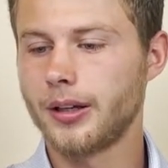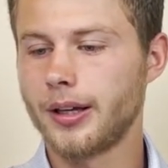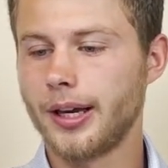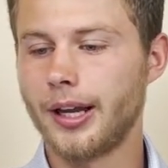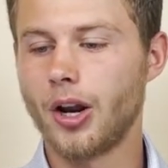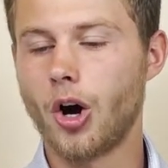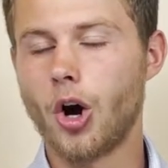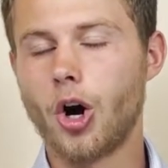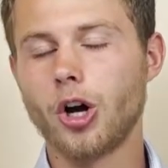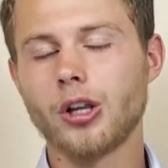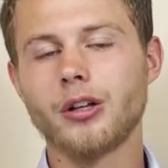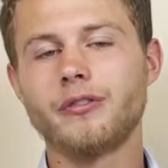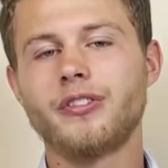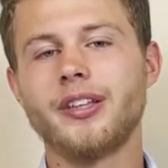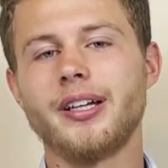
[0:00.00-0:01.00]
And all
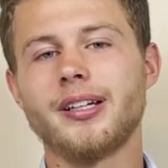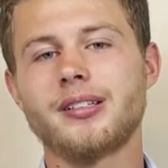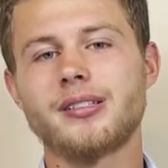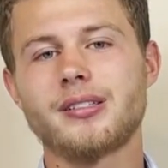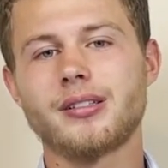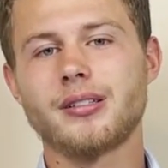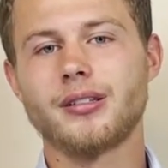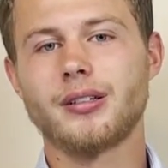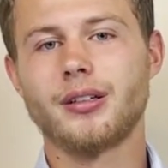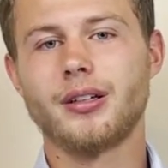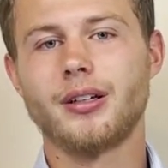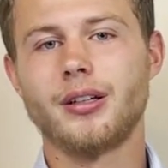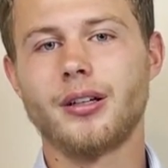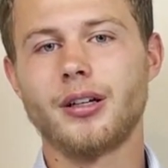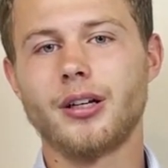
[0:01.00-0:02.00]
of this,
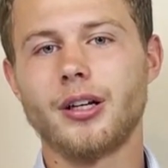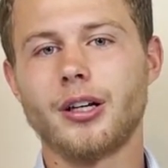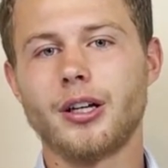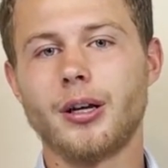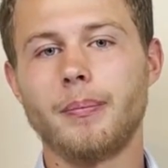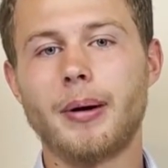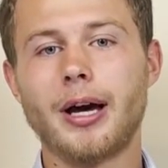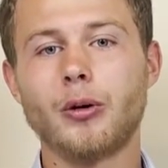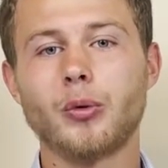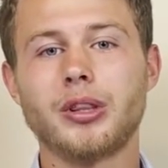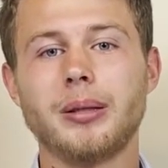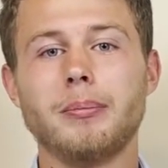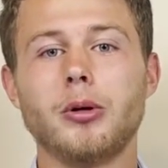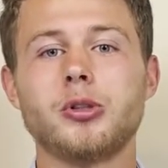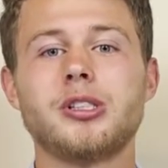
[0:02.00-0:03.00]
combined with
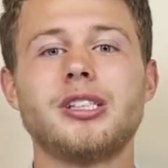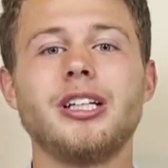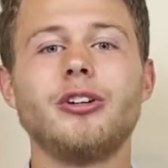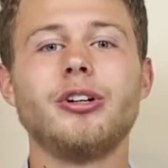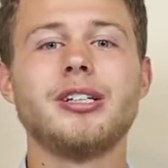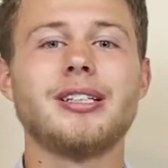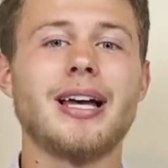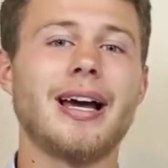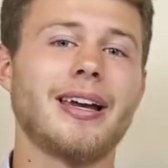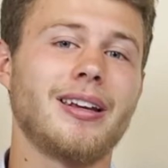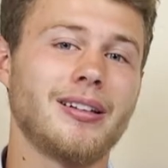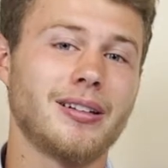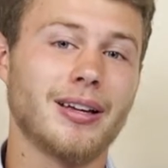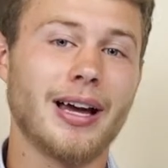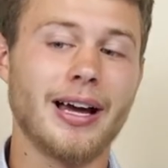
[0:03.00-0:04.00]
the most serious
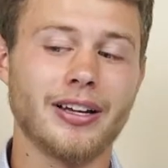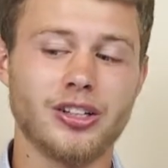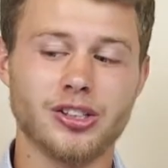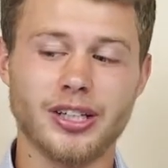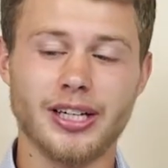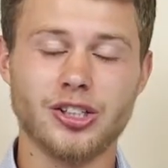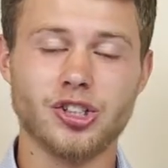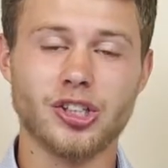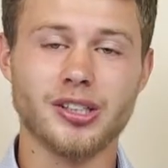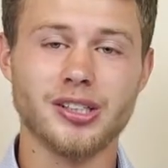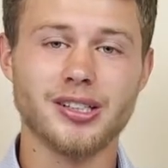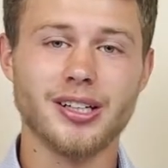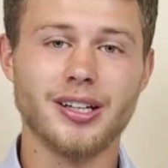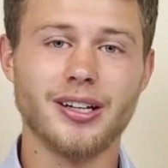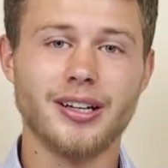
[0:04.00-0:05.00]

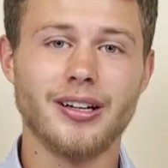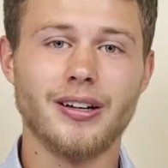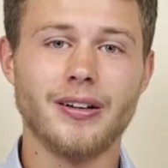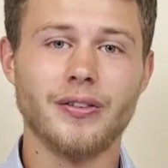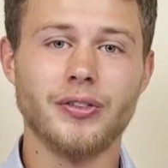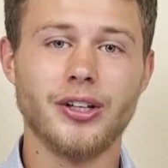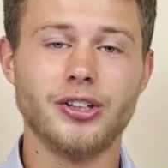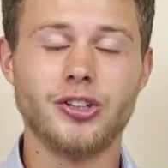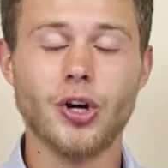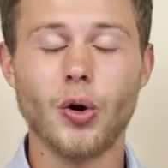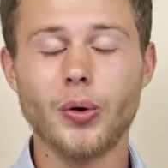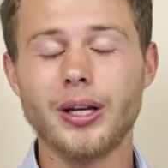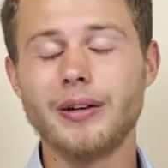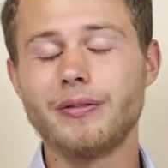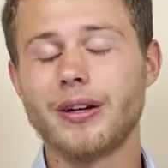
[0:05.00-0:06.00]
accusations that
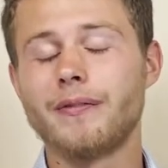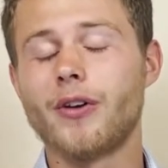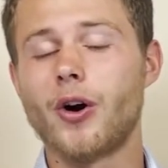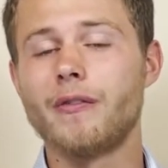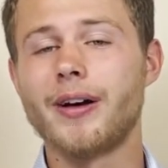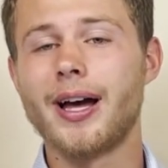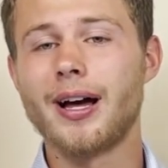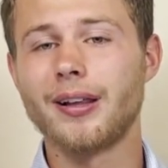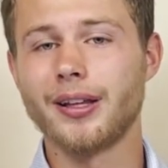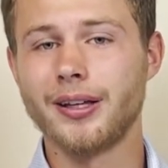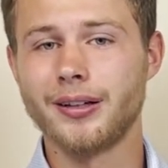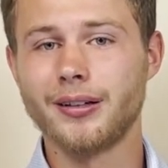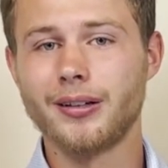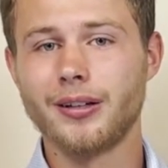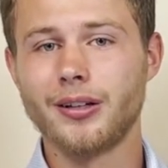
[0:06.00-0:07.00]
don't even involve
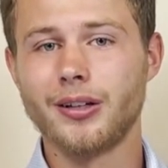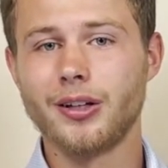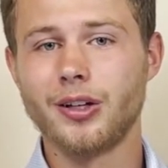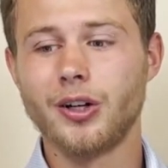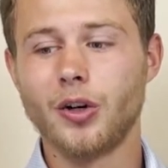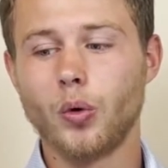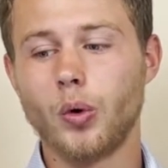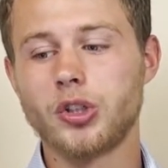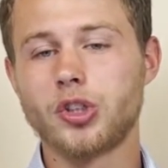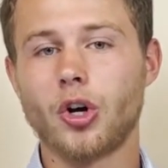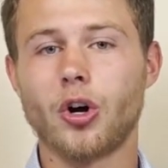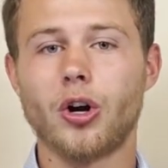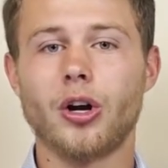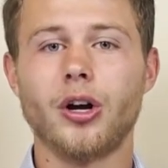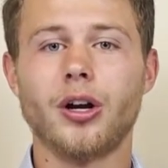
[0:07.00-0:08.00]
Ellen, which
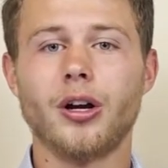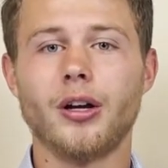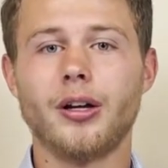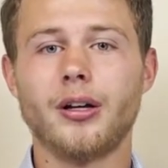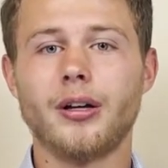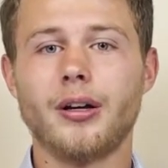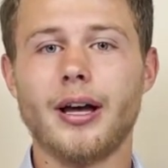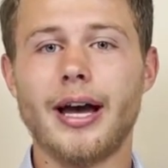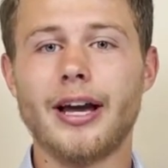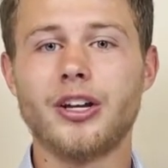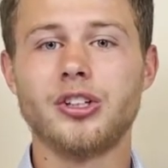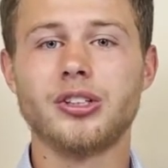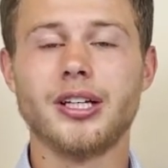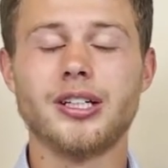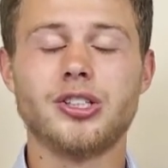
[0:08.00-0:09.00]
are
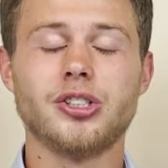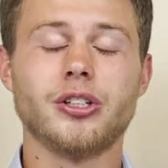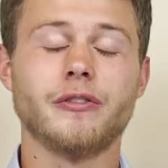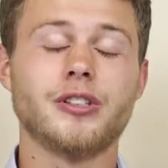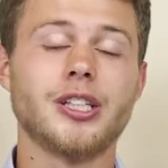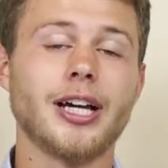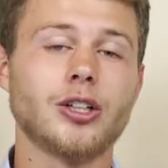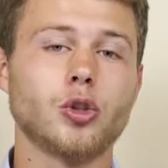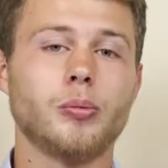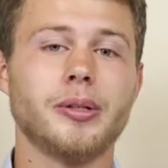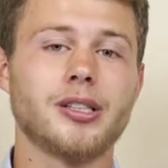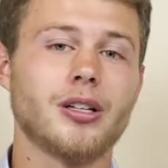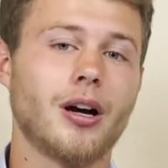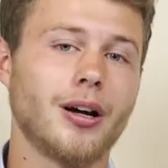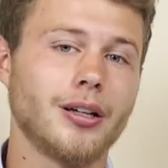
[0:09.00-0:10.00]
accusations of sexual
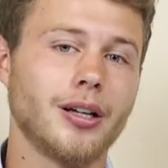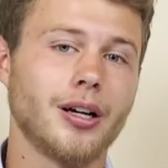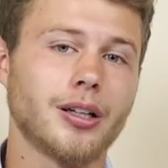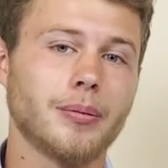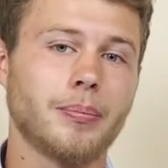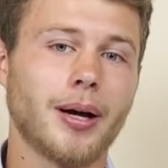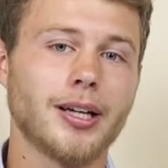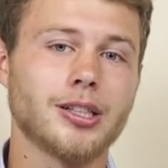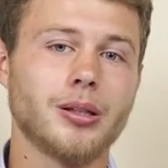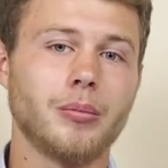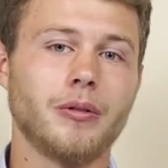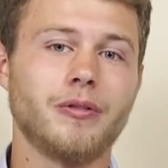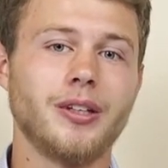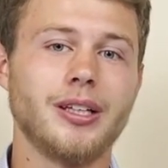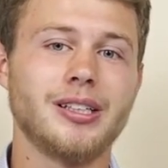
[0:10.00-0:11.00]
misconduct by some
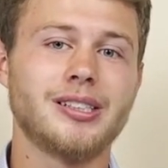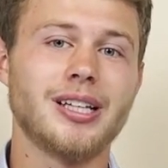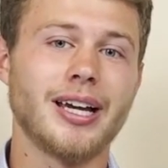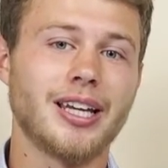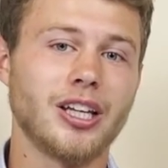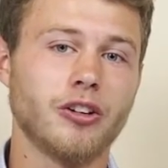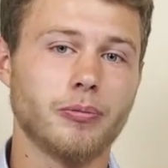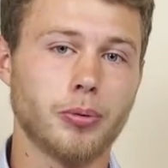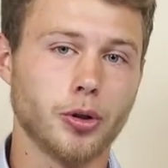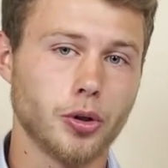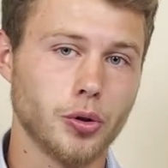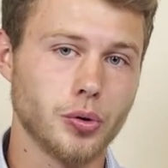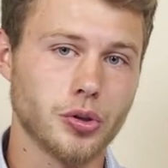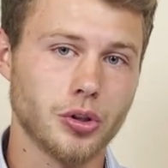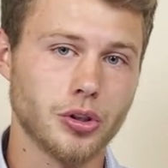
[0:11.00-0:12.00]
of the executive
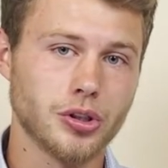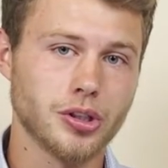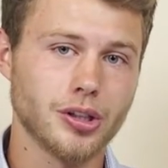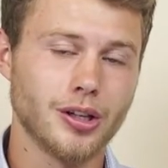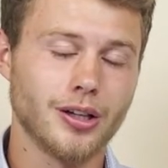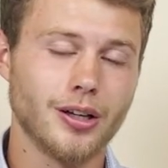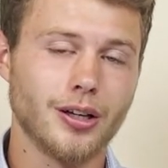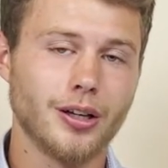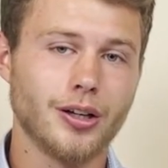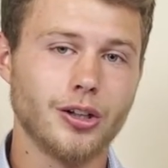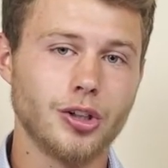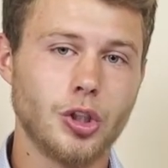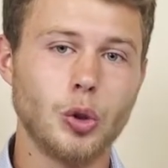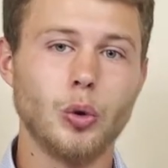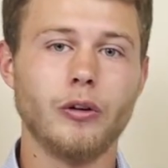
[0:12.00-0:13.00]
producers,
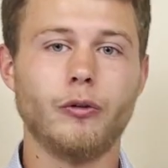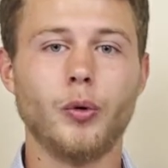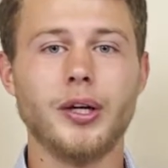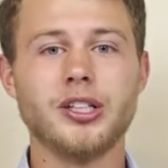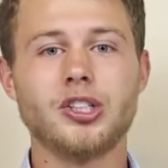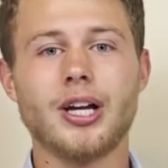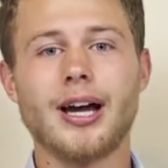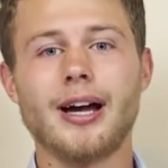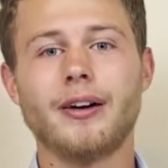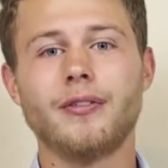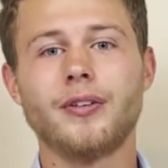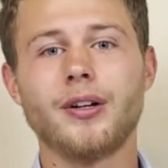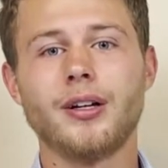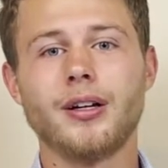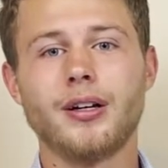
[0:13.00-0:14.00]
two of which have
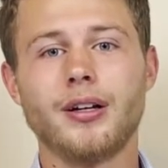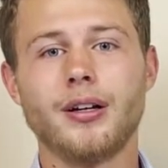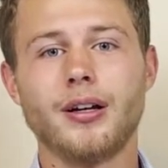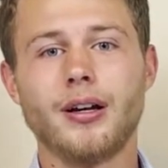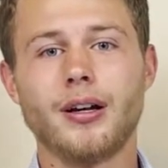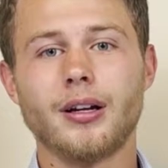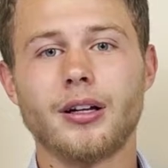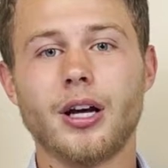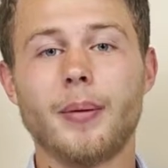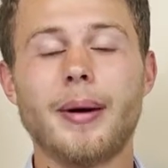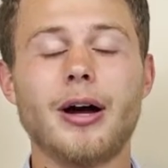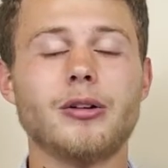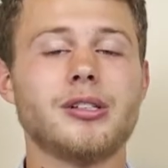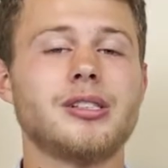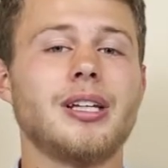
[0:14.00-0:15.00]
come
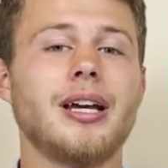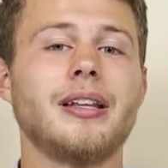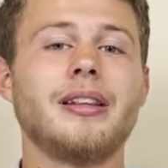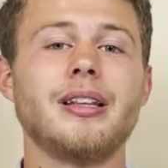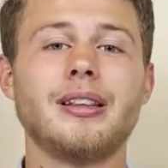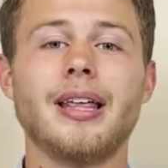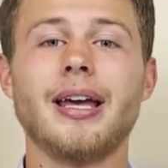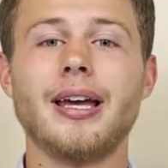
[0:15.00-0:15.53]
out and said that